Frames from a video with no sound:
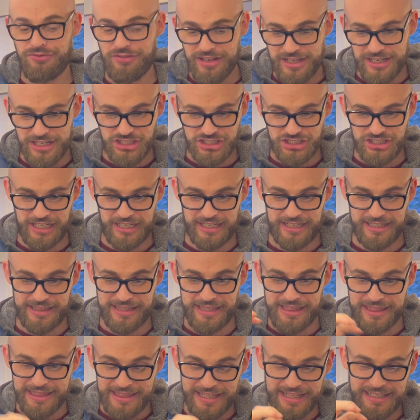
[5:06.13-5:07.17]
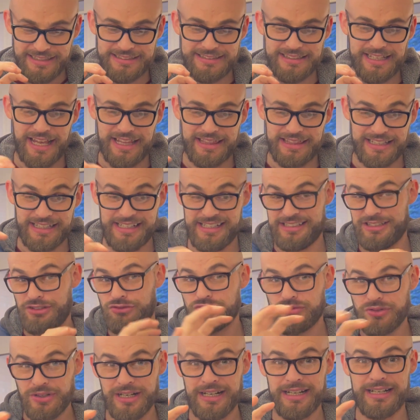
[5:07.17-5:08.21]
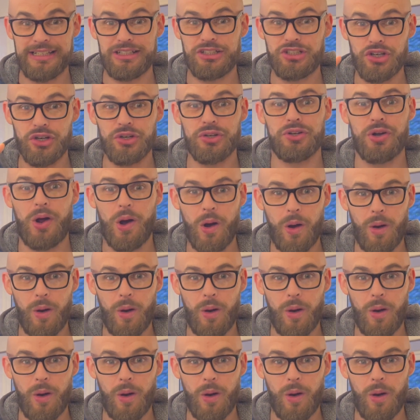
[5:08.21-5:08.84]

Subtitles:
vegan chicken, then this I think is a really good